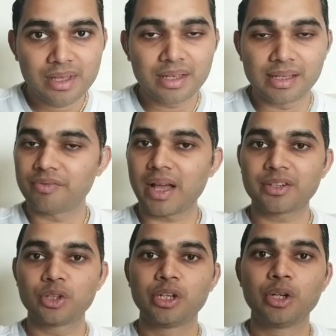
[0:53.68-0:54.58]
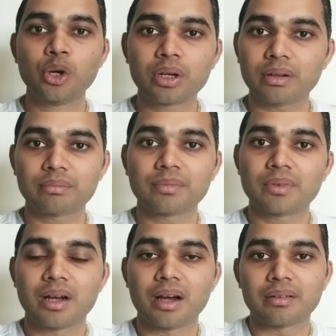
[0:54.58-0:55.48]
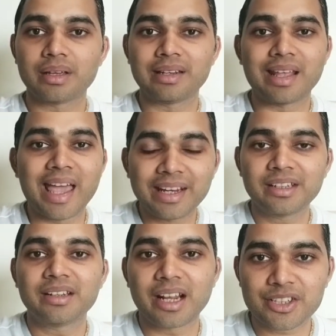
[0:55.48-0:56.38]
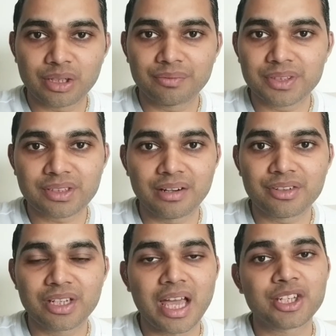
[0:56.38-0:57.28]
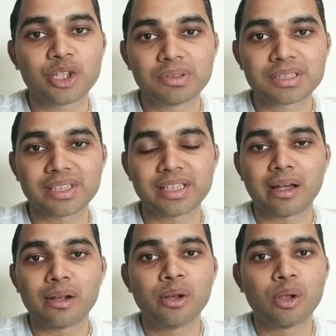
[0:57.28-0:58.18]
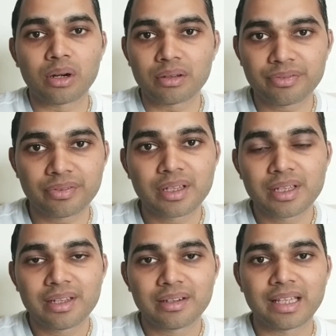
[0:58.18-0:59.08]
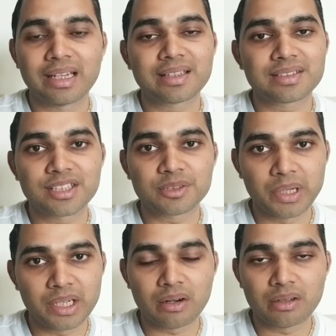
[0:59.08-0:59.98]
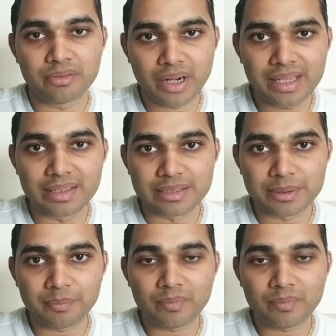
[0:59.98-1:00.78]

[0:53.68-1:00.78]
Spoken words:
In fact, you look in any direction of this country and you will see a lot of delicacies made out of rice.